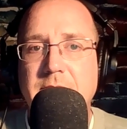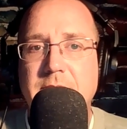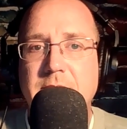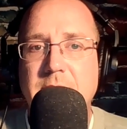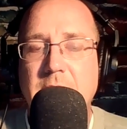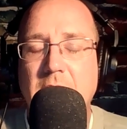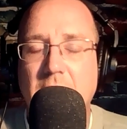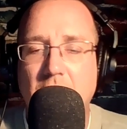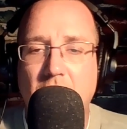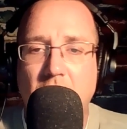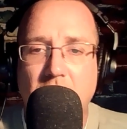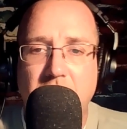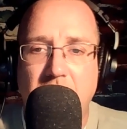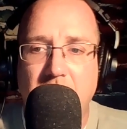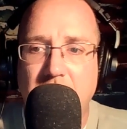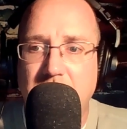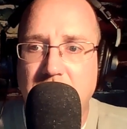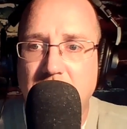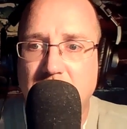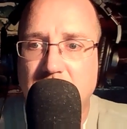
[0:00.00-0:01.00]
You know, all you got
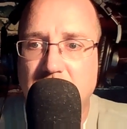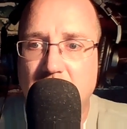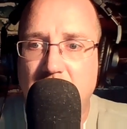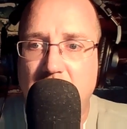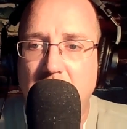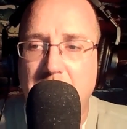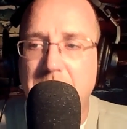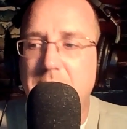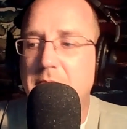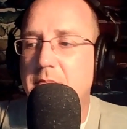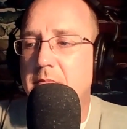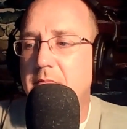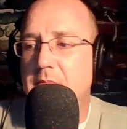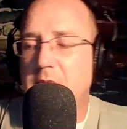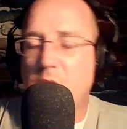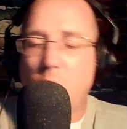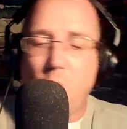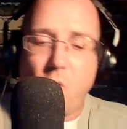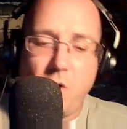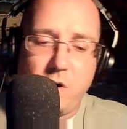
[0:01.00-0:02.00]
to do is look up
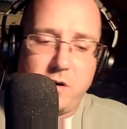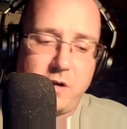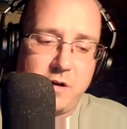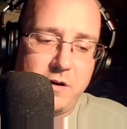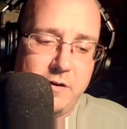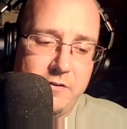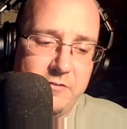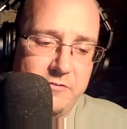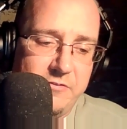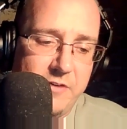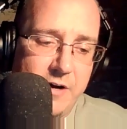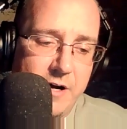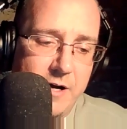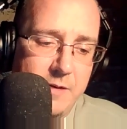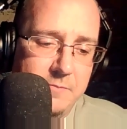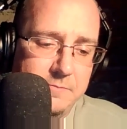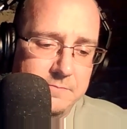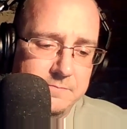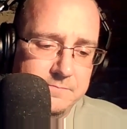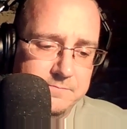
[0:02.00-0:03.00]
the work of
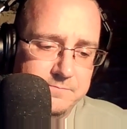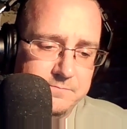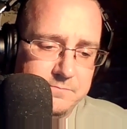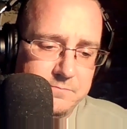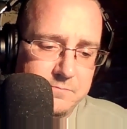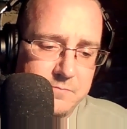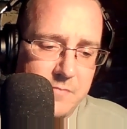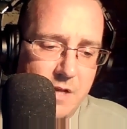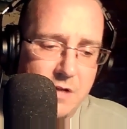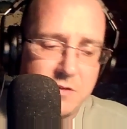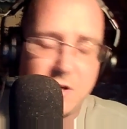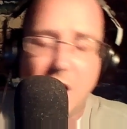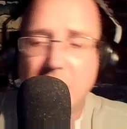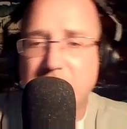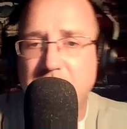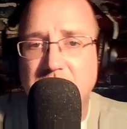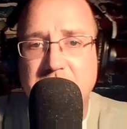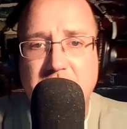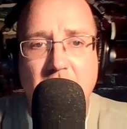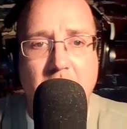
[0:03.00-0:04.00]

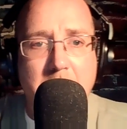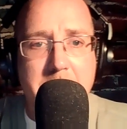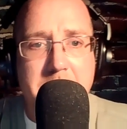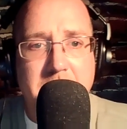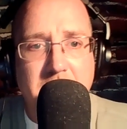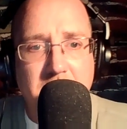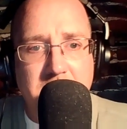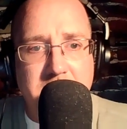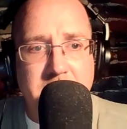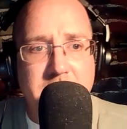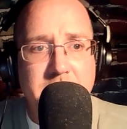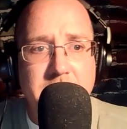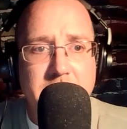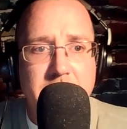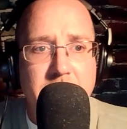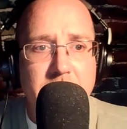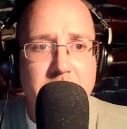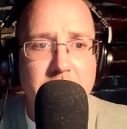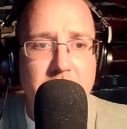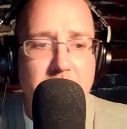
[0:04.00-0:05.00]
Dr. Tom Bearden.
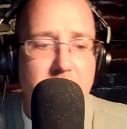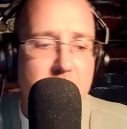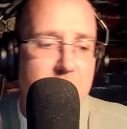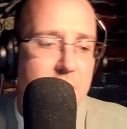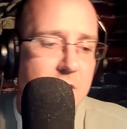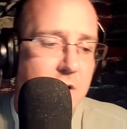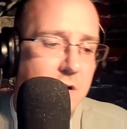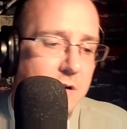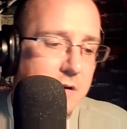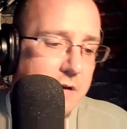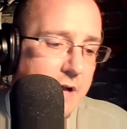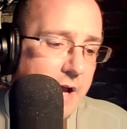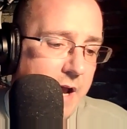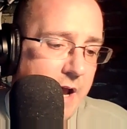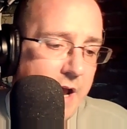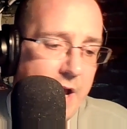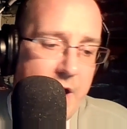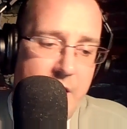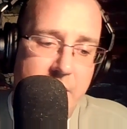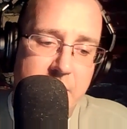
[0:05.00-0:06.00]

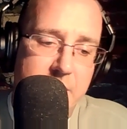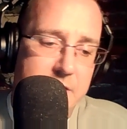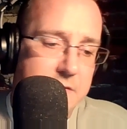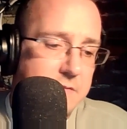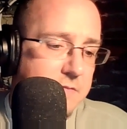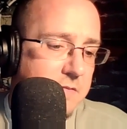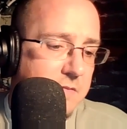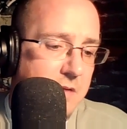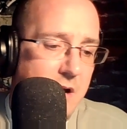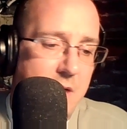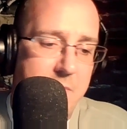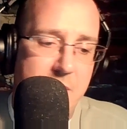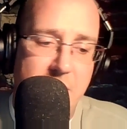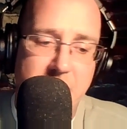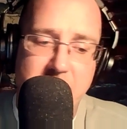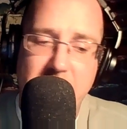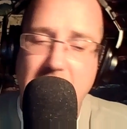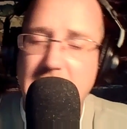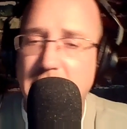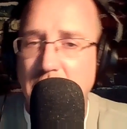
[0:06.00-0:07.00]
And, I mean,
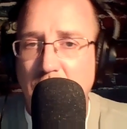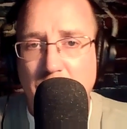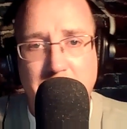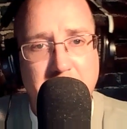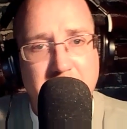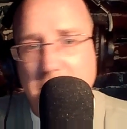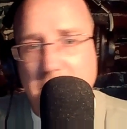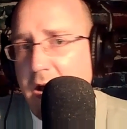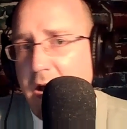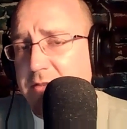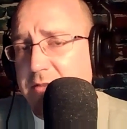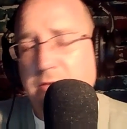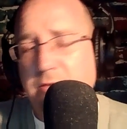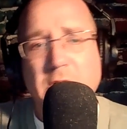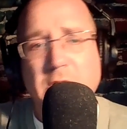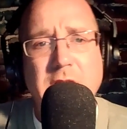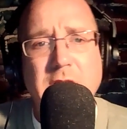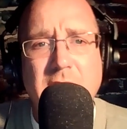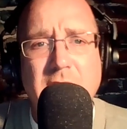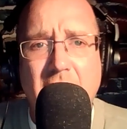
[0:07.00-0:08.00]
that'll open your eyes to a
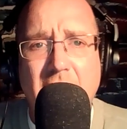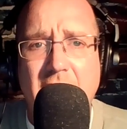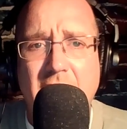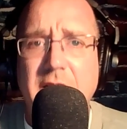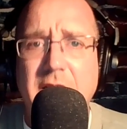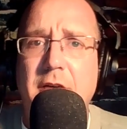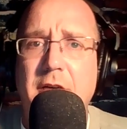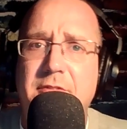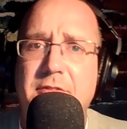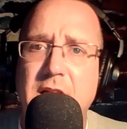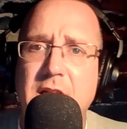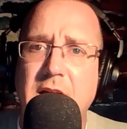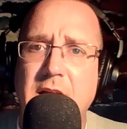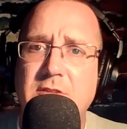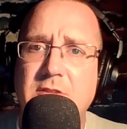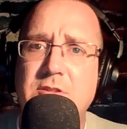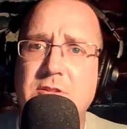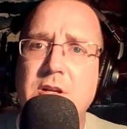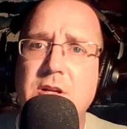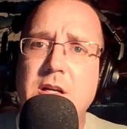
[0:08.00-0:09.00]
lot of
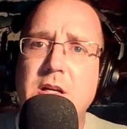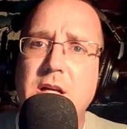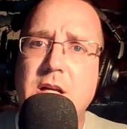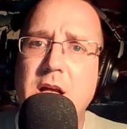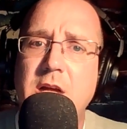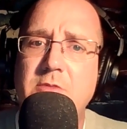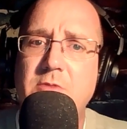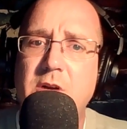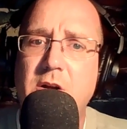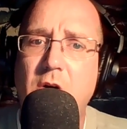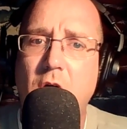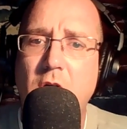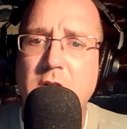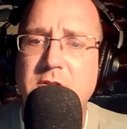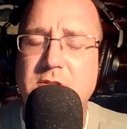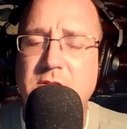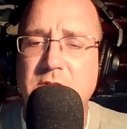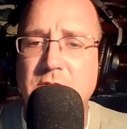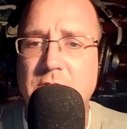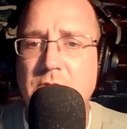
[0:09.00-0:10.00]
things in regards
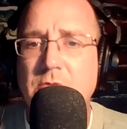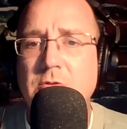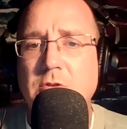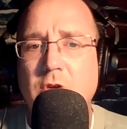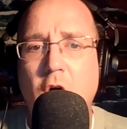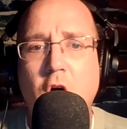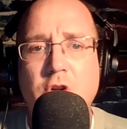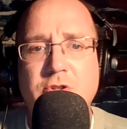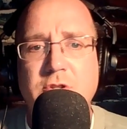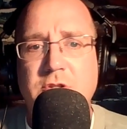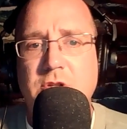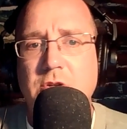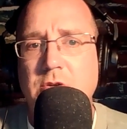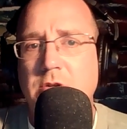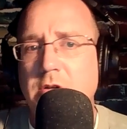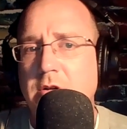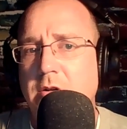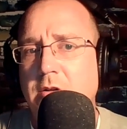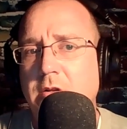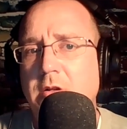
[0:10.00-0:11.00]
to
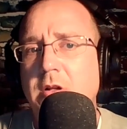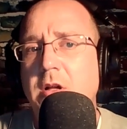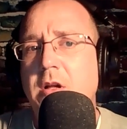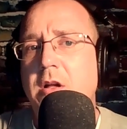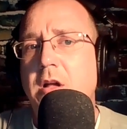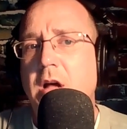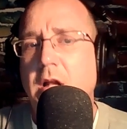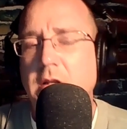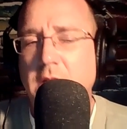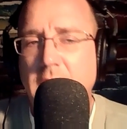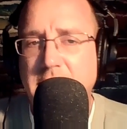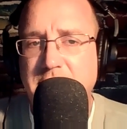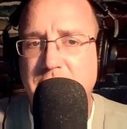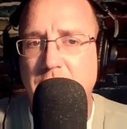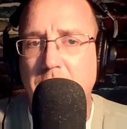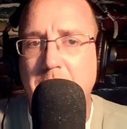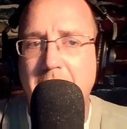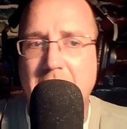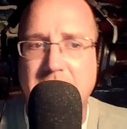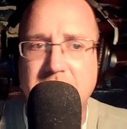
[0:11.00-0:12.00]
longitudinal
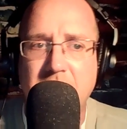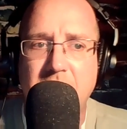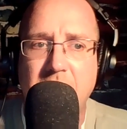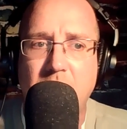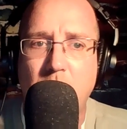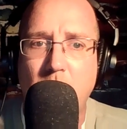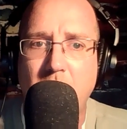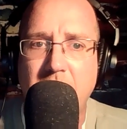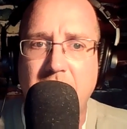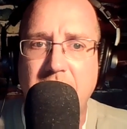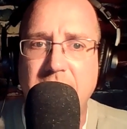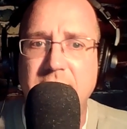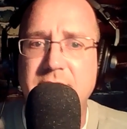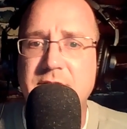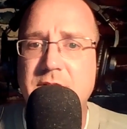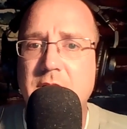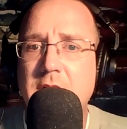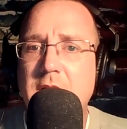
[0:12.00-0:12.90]
electromagnetic waves